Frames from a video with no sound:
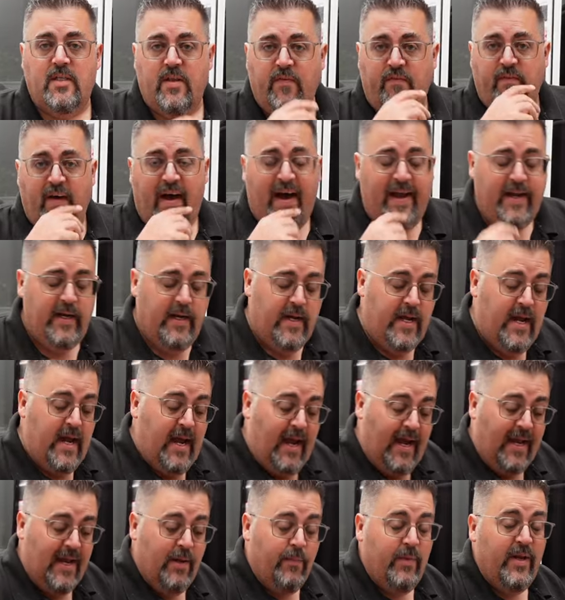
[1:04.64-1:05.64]
the fan
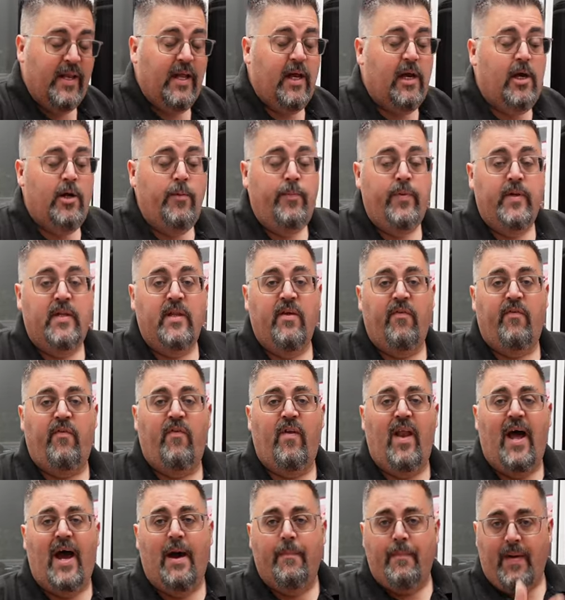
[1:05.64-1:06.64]
and then when they open the
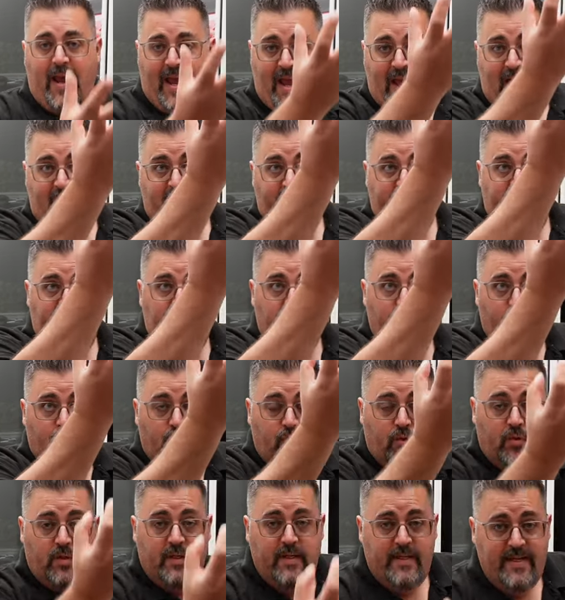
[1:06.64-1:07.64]
flap air is
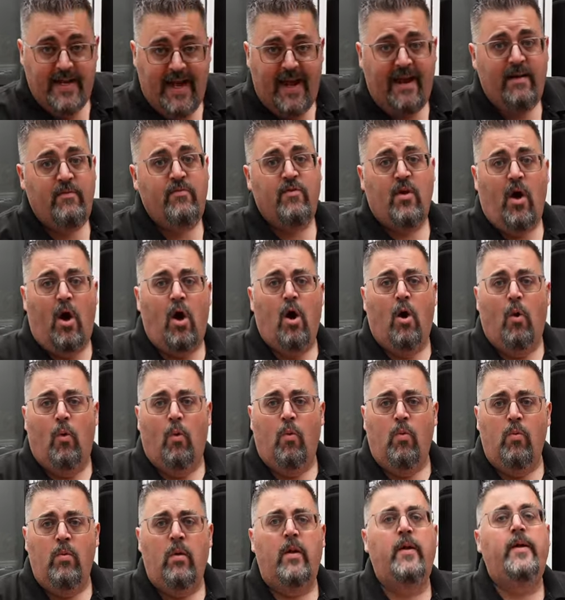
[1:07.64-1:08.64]
sucked down the
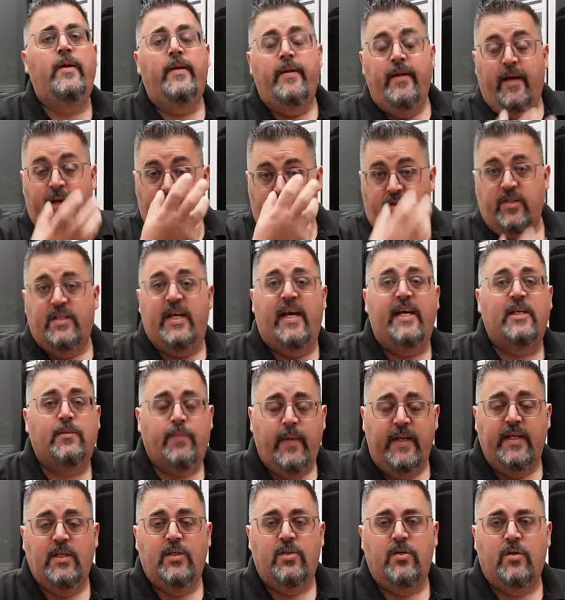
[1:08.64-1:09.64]
hole and because air's
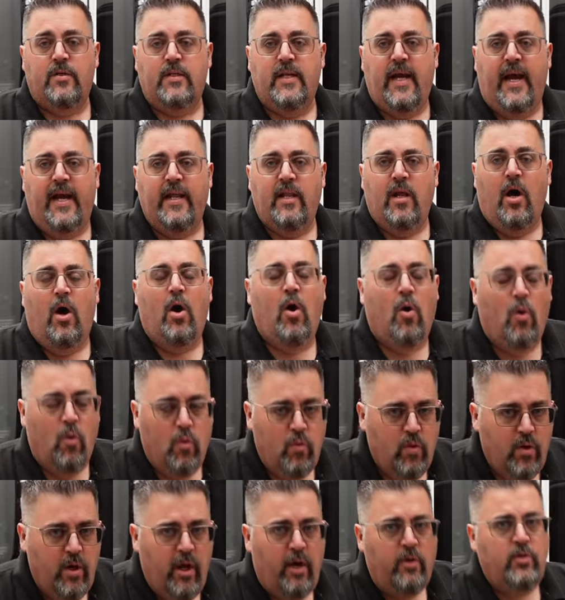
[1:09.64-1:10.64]
been sucked down the
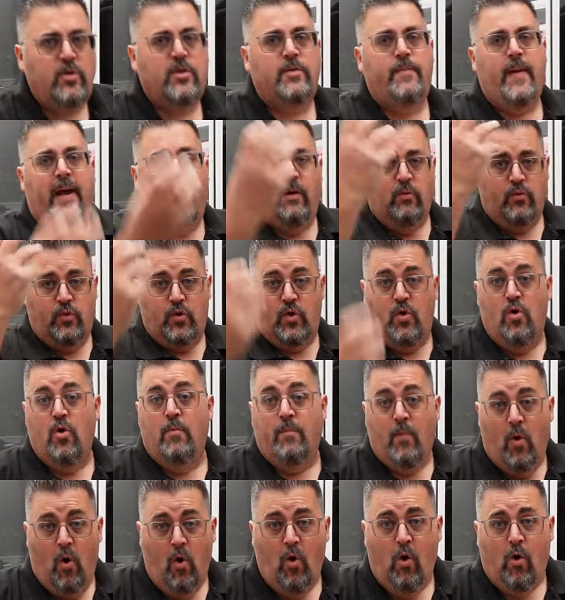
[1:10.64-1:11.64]
hole no smells
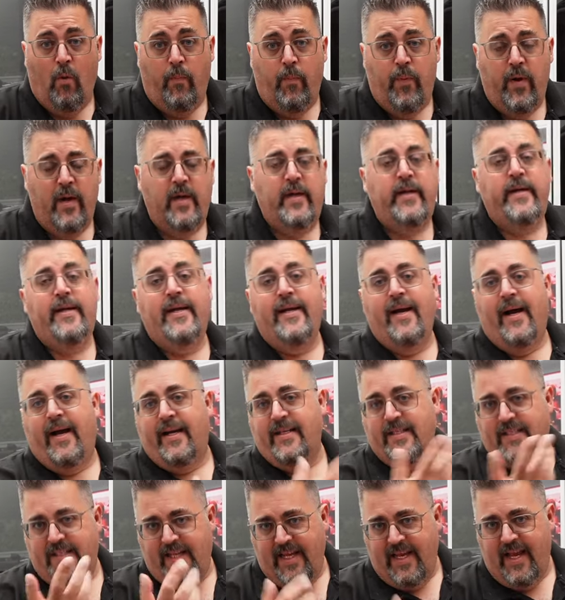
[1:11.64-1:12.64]
come up
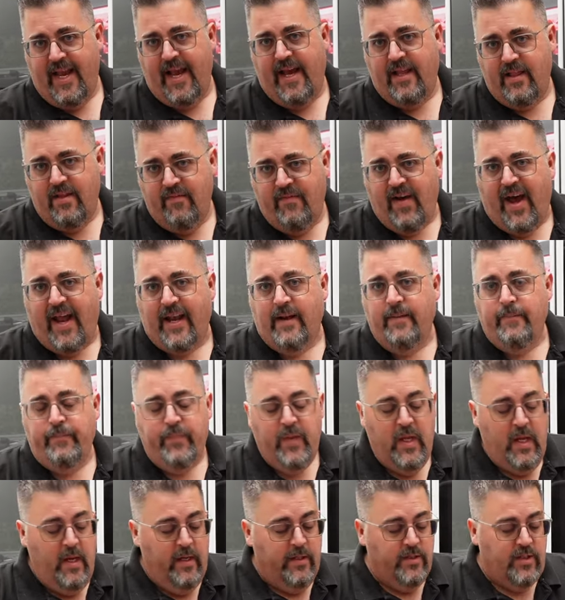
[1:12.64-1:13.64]
and stink out the van
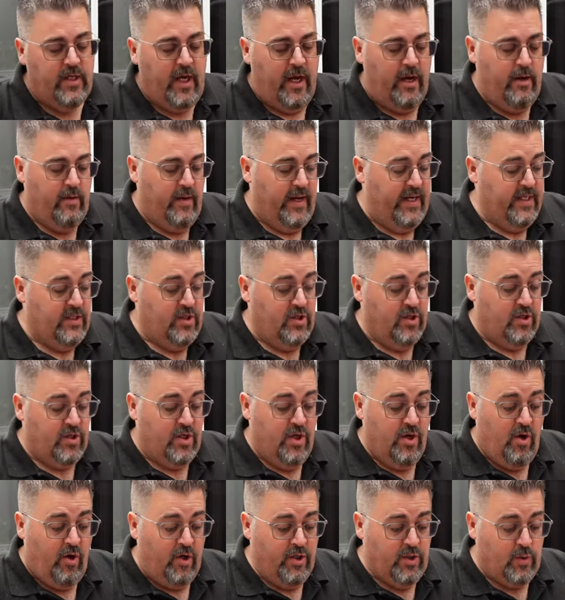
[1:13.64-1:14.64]
so it's just a
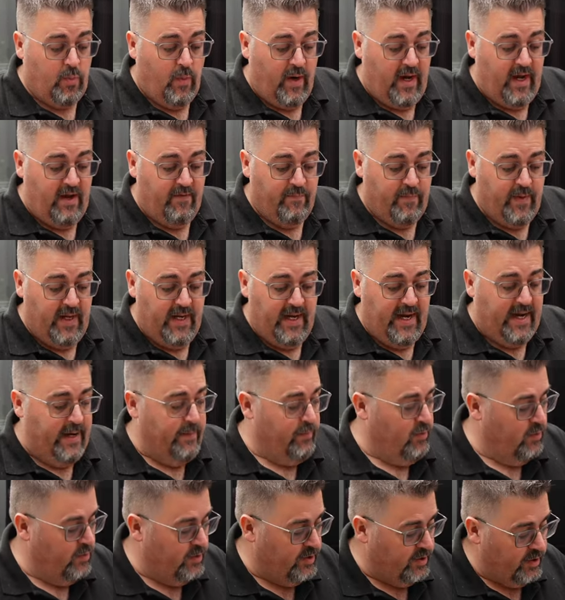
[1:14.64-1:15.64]
nice way of being
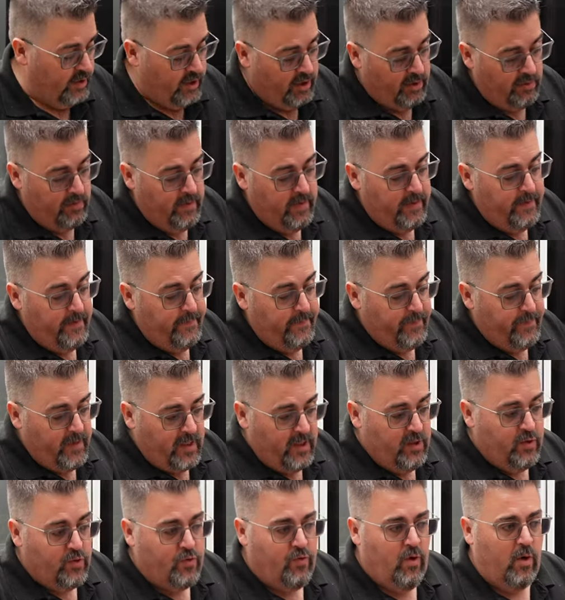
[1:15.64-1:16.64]
able to
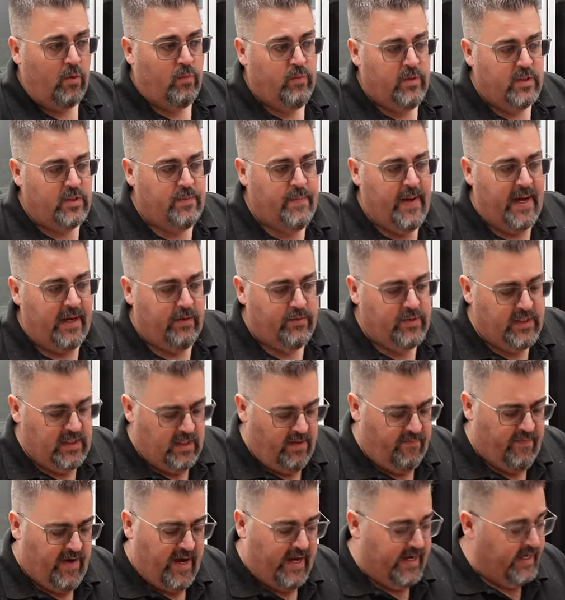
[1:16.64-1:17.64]
control the smells in
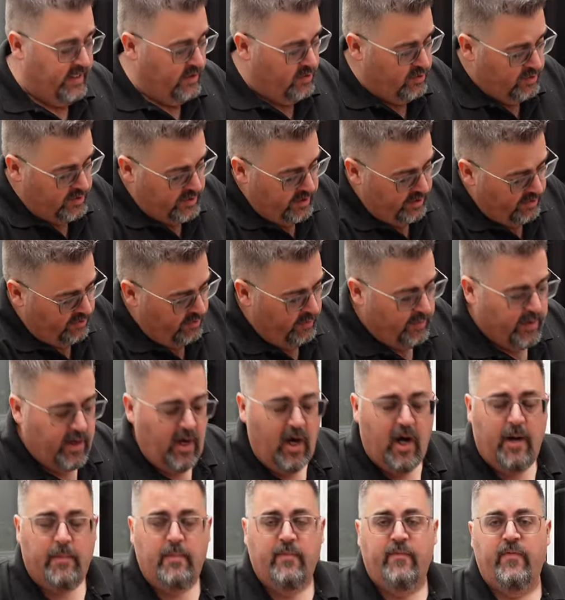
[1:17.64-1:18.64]
the van. It does go through a
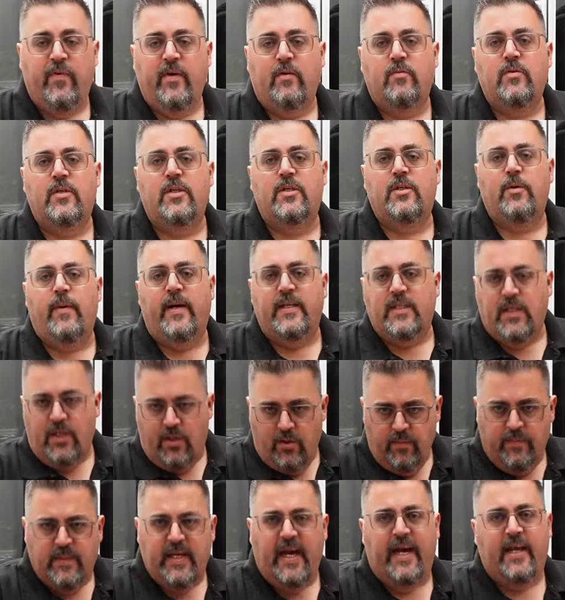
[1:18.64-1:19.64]
carbon filter, so as it
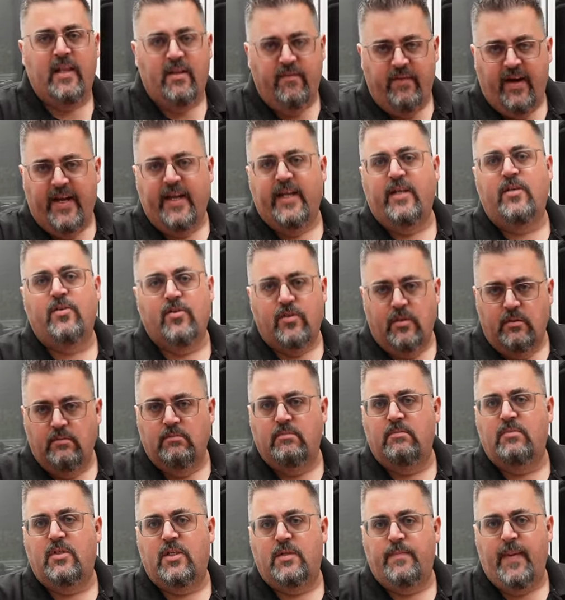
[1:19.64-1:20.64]
comes out the van, it
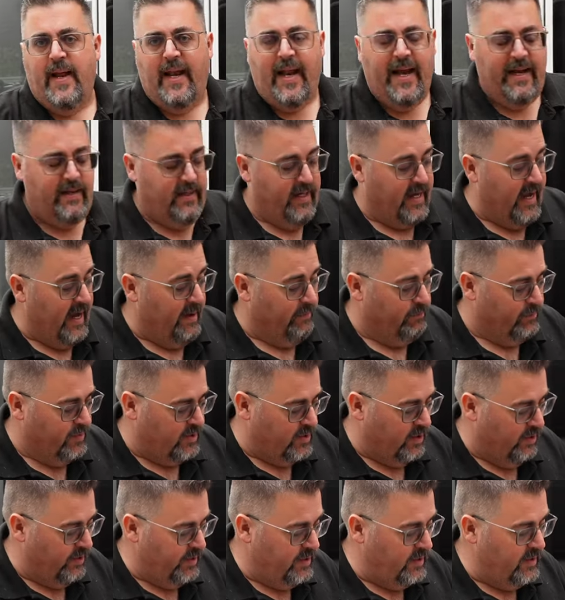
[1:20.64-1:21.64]
doesn't smell out the
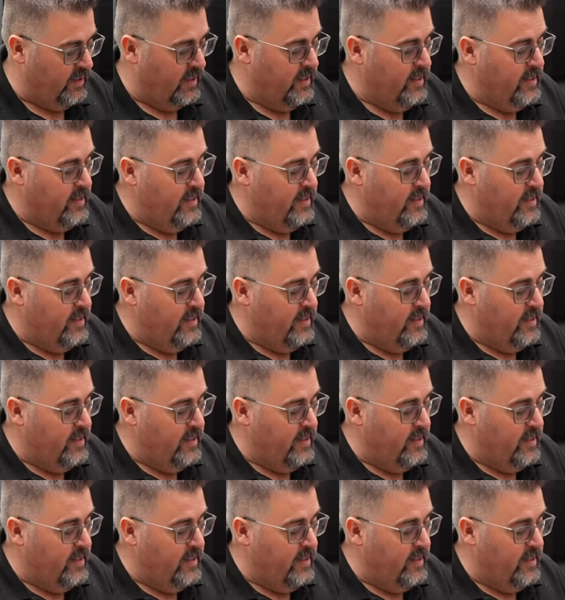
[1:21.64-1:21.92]
campsite.